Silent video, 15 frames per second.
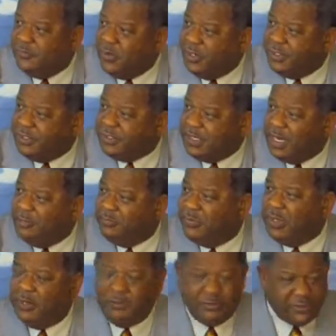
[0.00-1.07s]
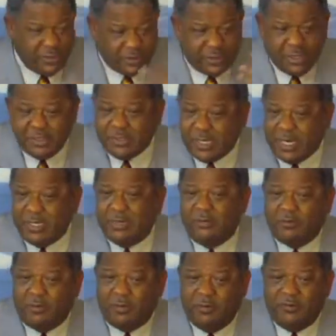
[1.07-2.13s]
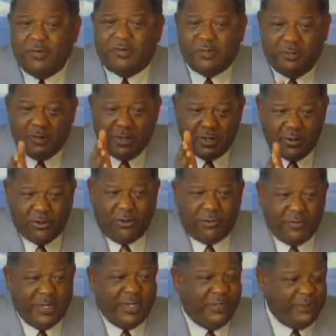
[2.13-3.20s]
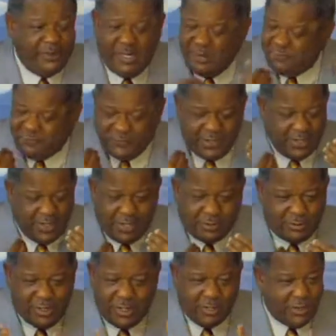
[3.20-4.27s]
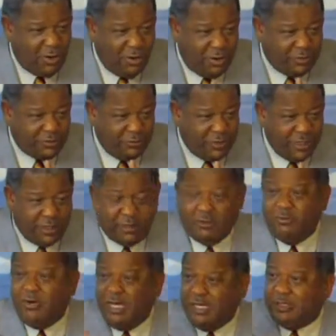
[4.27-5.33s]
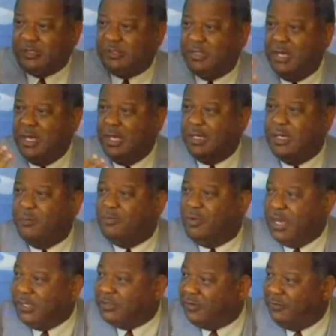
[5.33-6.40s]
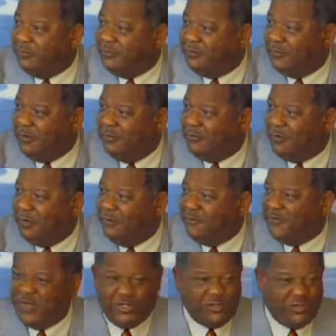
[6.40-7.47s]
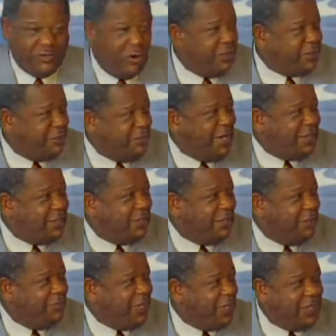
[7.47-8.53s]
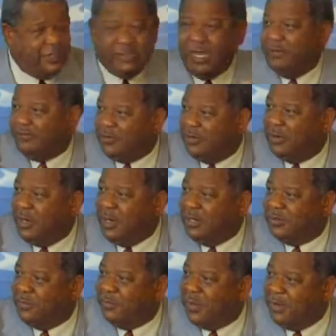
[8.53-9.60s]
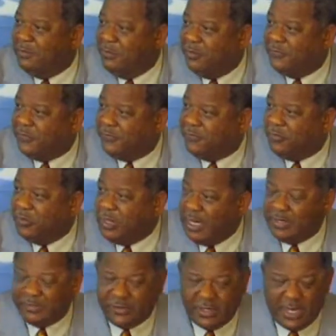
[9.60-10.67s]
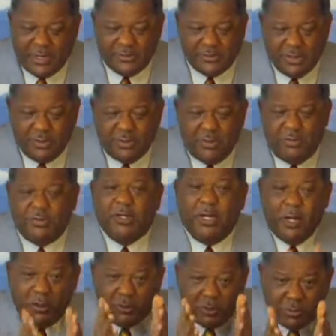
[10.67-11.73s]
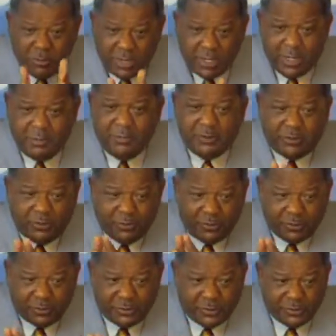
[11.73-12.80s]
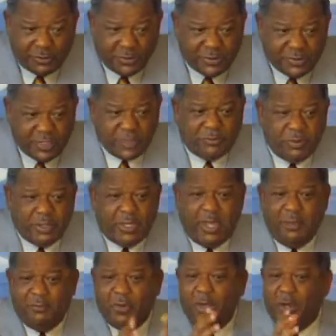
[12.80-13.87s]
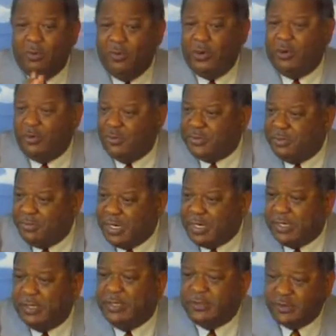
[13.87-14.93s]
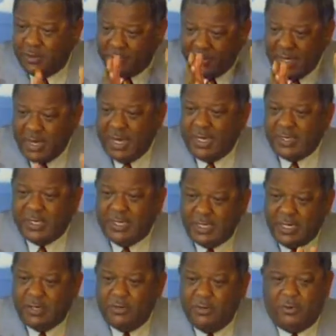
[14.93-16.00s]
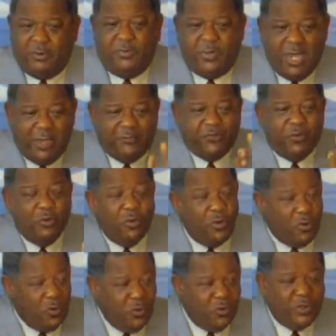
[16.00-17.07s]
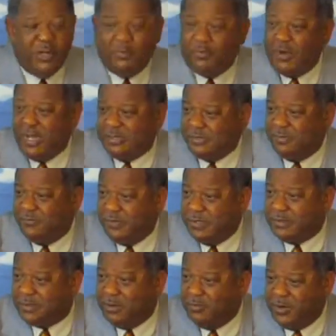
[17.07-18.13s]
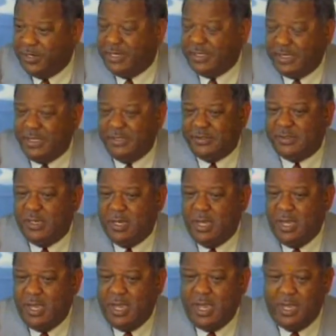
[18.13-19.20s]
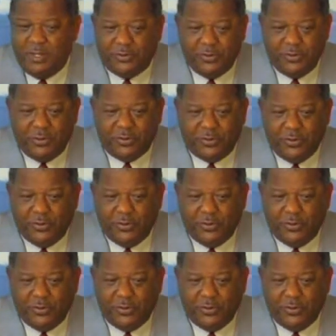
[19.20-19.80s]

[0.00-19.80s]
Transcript: Done the same thing. Certain incentives we're given to say, well, look, because they feel that they ought to increase the price of fish automatically because they have to pay more for fuel as they go out. We were able to sit with them, work out a mechanism, and tell them, look, we have to hold the price of these commodities to